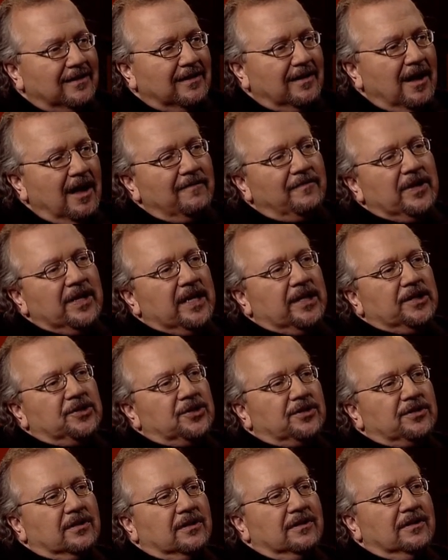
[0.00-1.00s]
of an
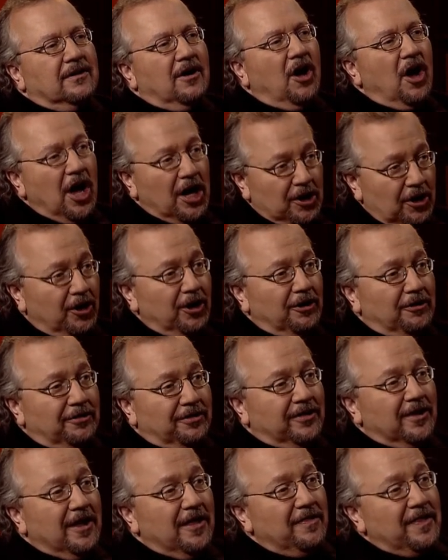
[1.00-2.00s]
inch on
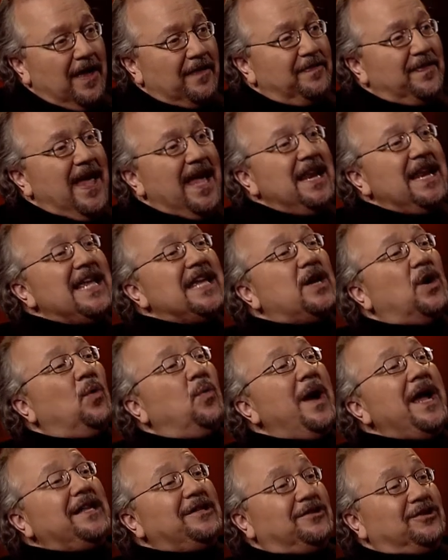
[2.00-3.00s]
Earth that then
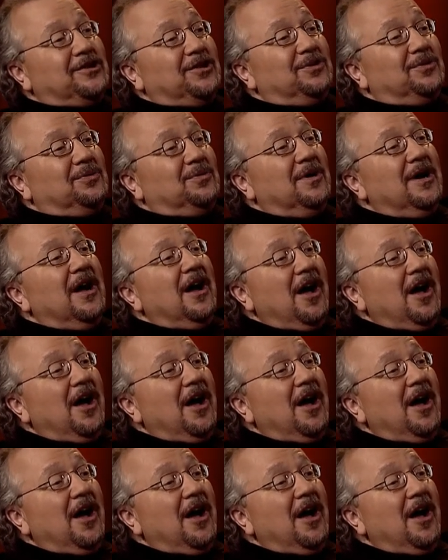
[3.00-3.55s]
equates to